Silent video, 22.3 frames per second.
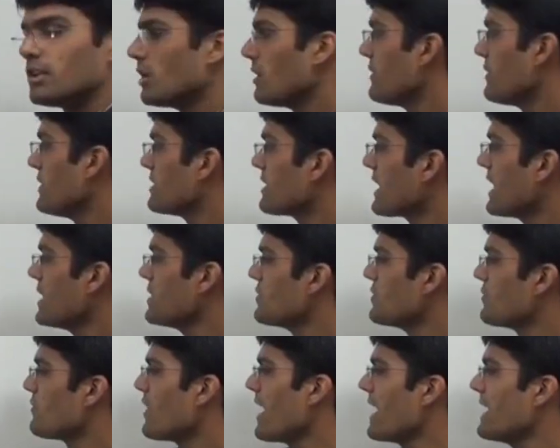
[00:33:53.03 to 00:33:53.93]
Now if we
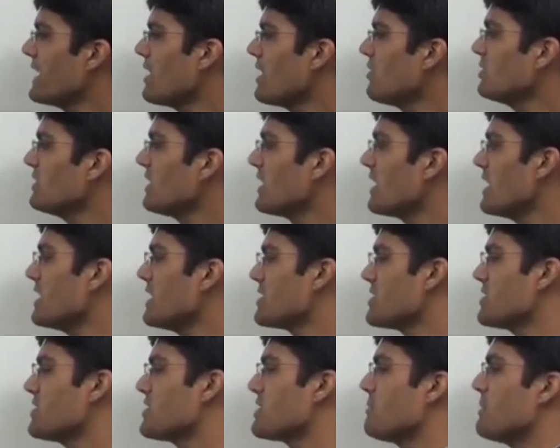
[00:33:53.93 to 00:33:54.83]
try to find out the
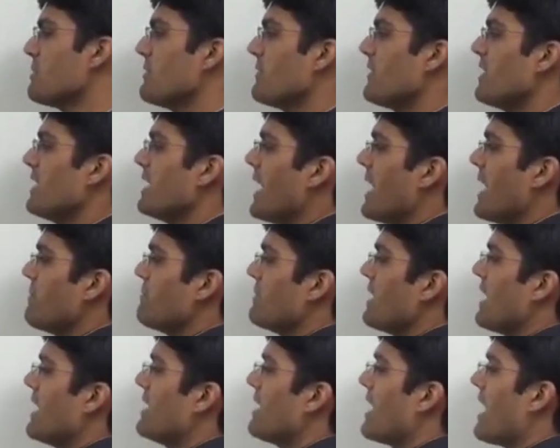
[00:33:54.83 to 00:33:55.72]
relationship between
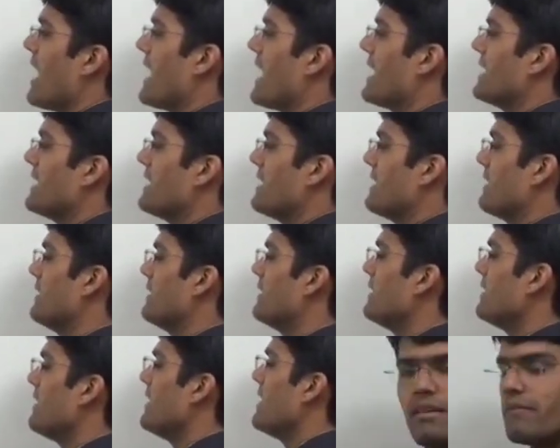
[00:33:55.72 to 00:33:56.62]
M and I
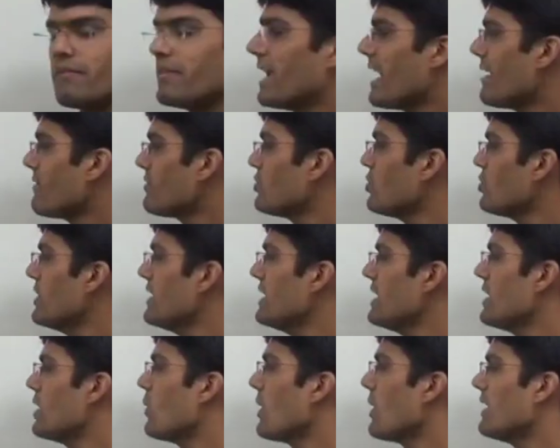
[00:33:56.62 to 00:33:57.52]
here, we have two
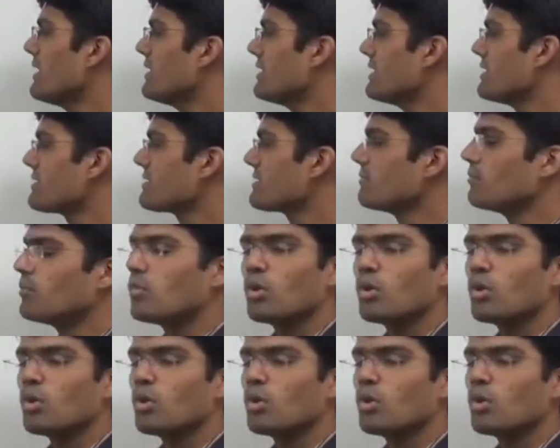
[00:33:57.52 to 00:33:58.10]
inequalities.